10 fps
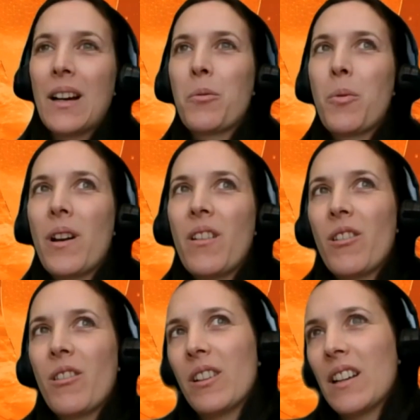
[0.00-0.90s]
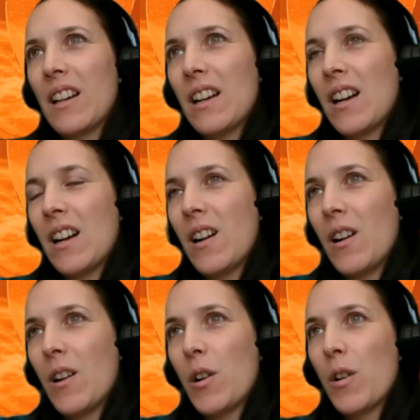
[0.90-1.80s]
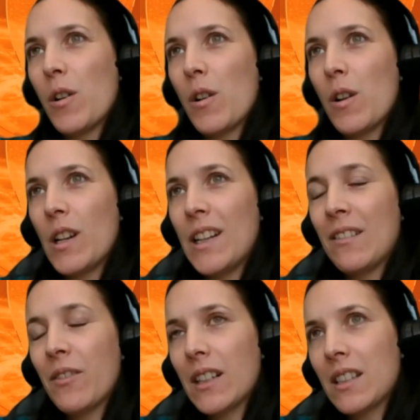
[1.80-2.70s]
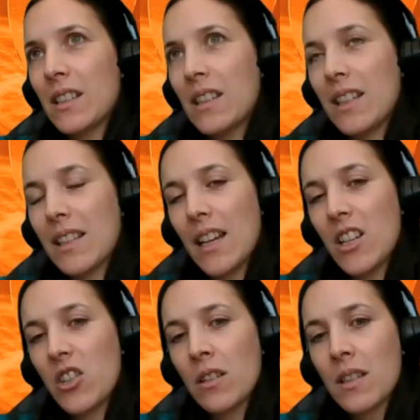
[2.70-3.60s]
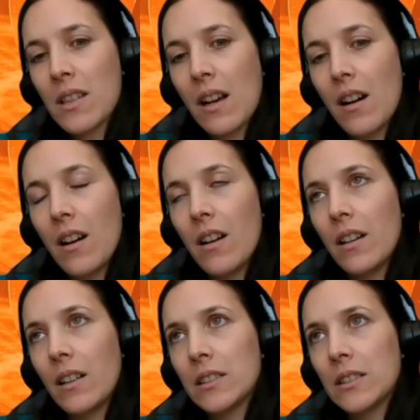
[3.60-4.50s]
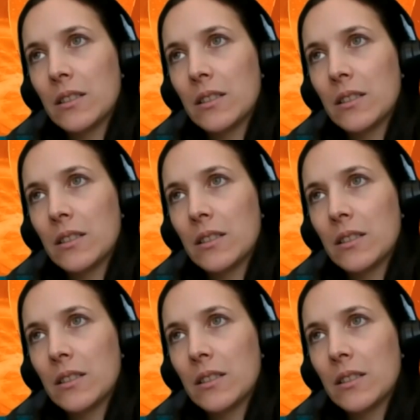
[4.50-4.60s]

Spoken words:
where in fact these agents are